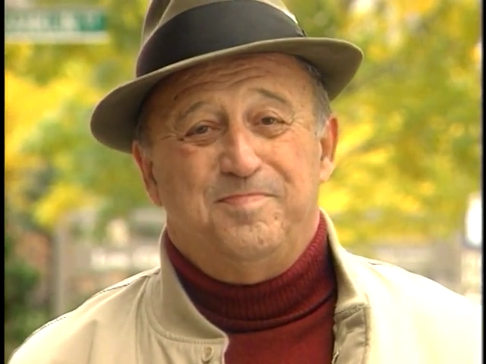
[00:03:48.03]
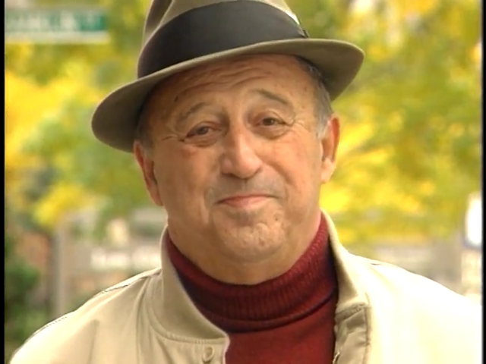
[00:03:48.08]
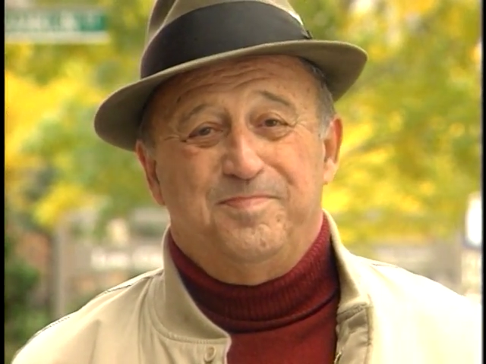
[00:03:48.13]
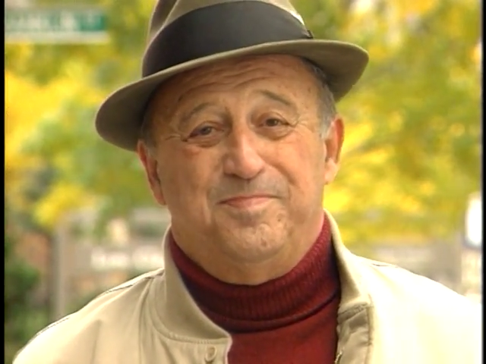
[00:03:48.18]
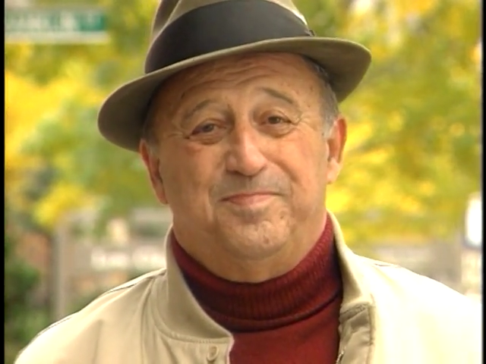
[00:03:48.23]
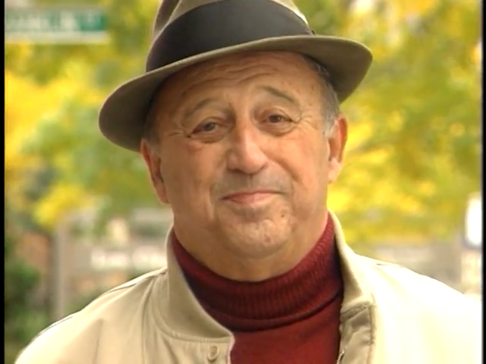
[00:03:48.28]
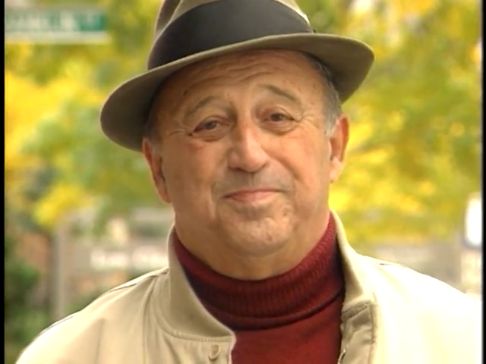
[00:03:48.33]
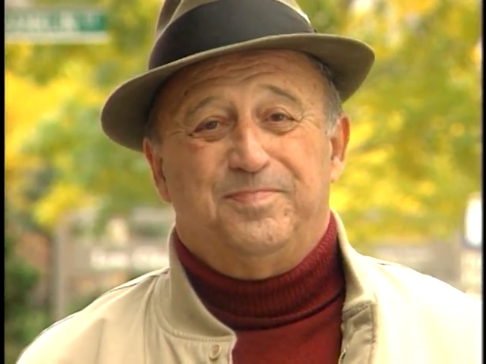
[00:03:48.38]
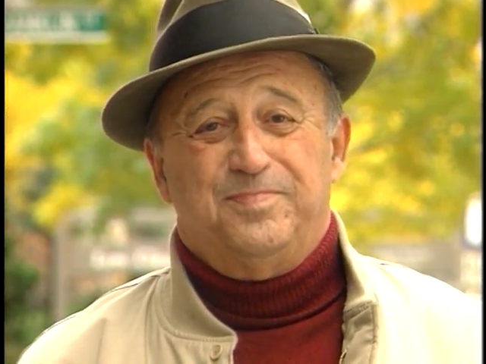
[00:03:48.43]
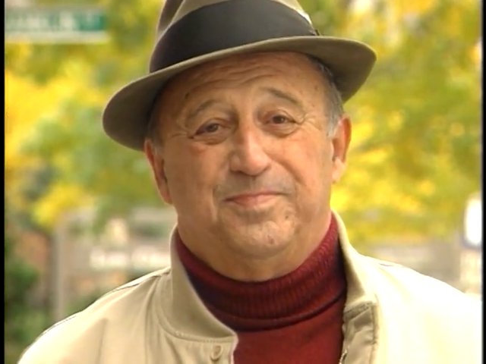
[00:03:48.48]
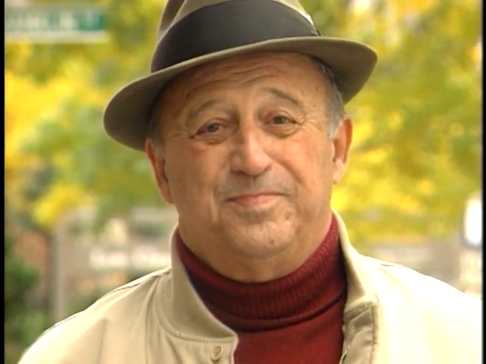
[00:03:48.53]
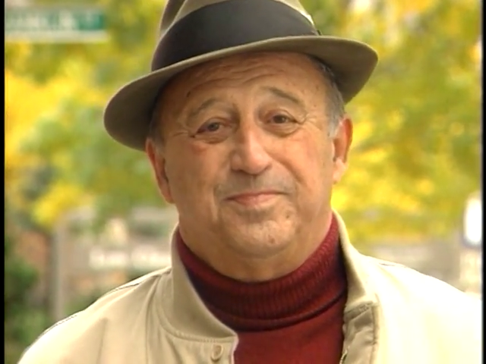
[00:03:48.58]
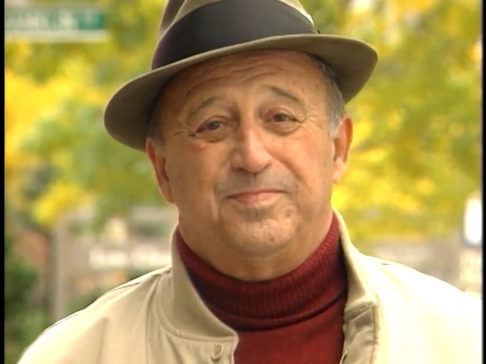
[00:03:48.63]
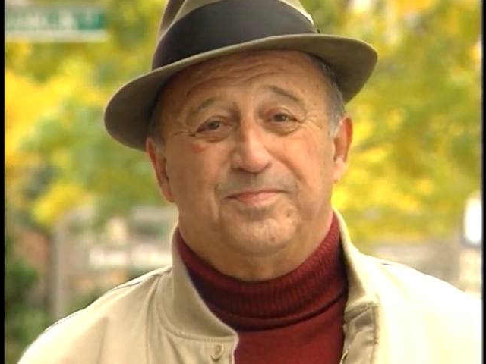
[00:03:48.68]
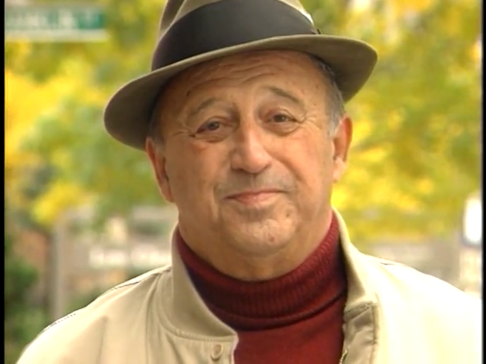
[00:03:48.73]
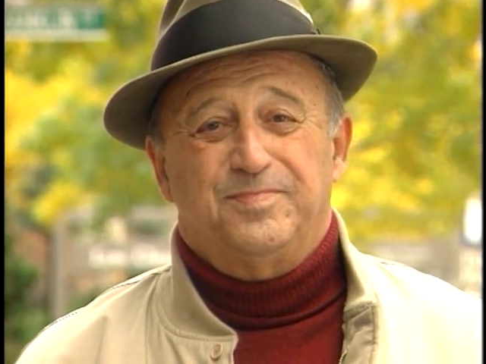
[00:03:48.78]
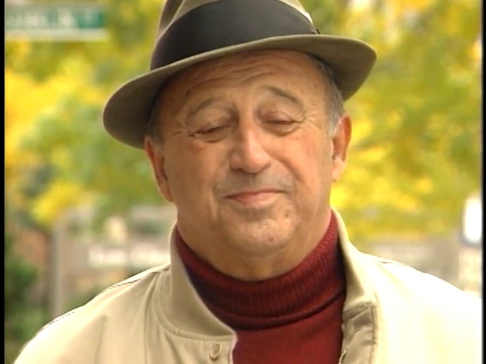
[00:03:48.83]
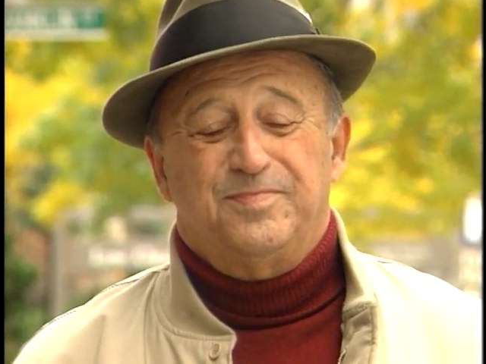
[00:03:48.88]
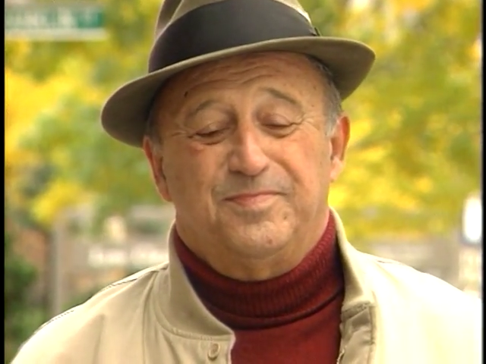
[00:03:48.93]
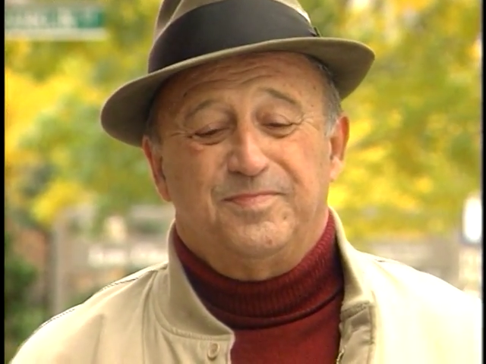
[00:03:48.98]
A poem?
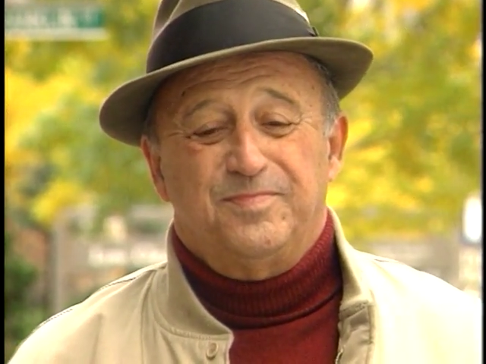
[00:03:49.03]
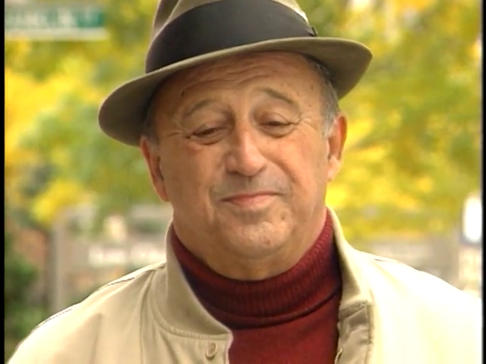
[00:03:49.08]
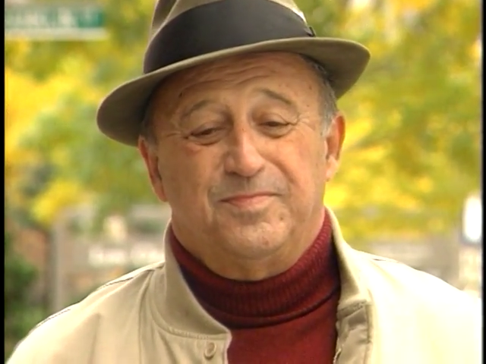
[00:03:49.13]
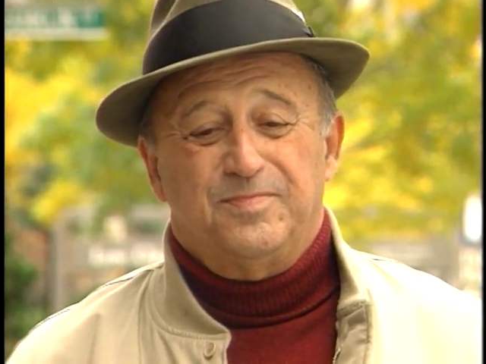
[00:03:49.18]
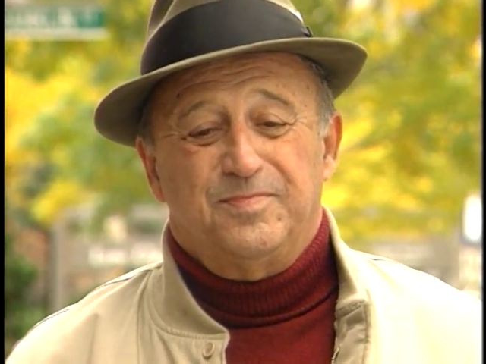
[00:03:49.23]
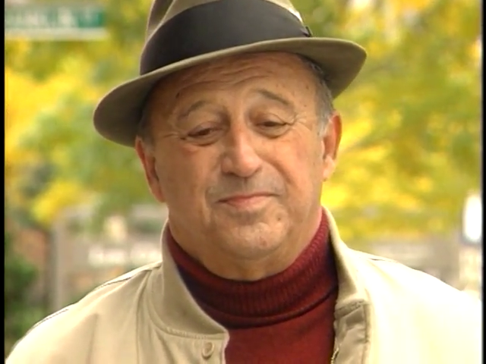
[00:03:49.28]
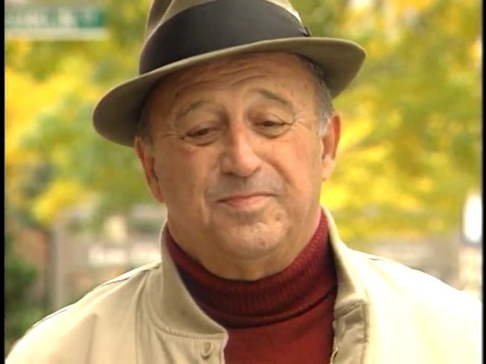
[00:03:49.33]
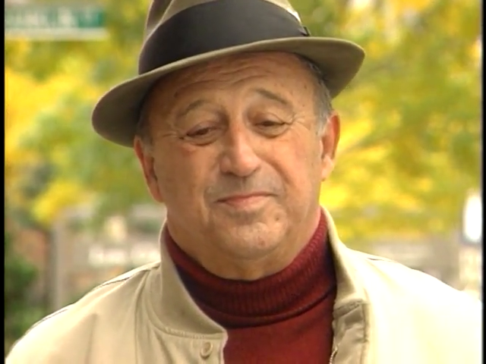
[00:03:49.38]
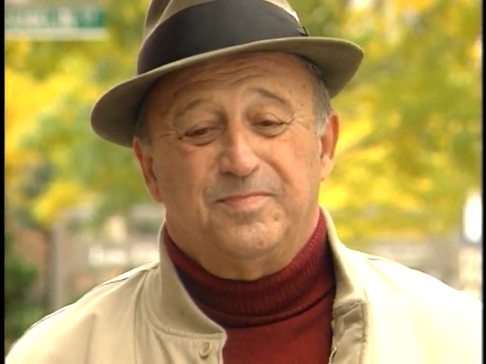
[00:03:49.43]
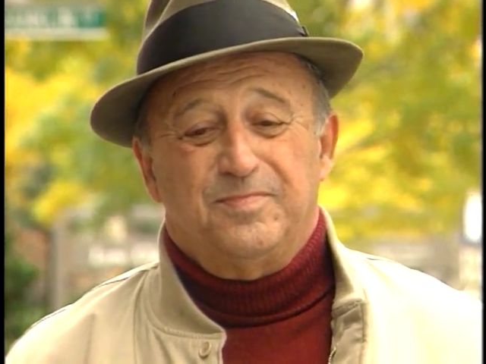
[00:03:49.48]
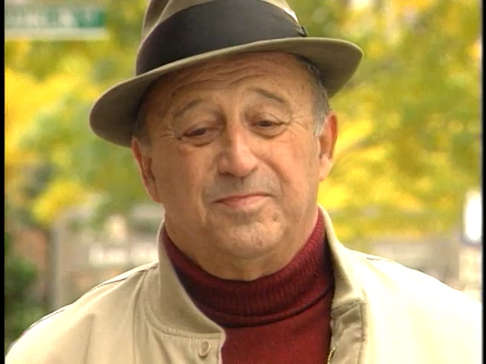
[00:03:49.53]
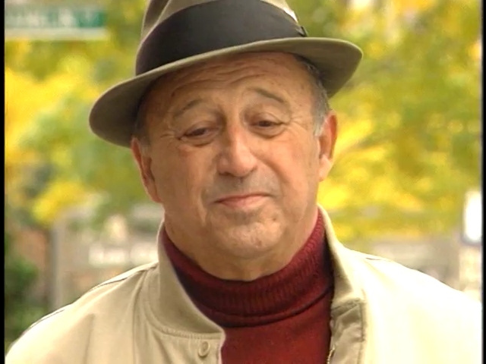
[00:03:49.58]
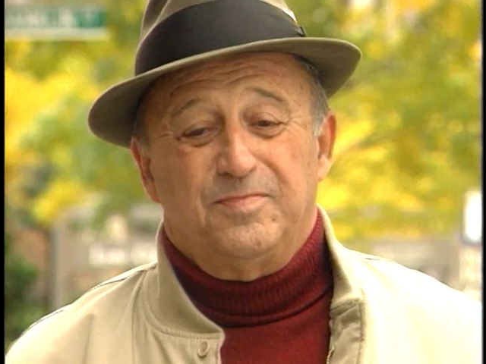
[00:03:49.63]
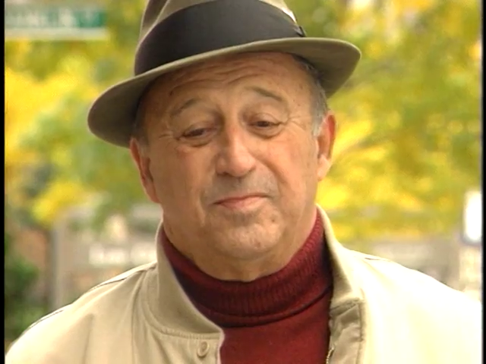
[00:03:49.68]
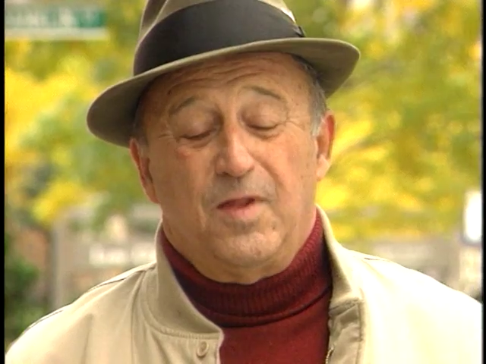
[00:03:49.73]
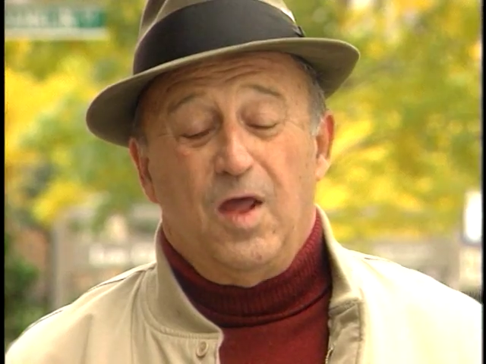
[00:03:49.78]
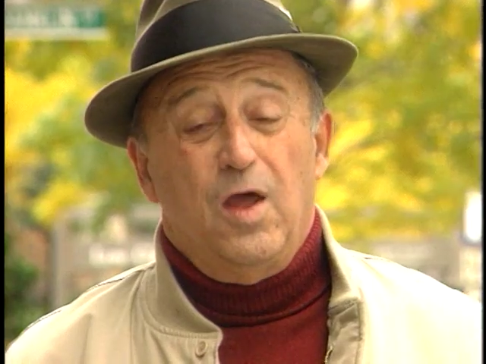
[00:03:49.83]
Oh.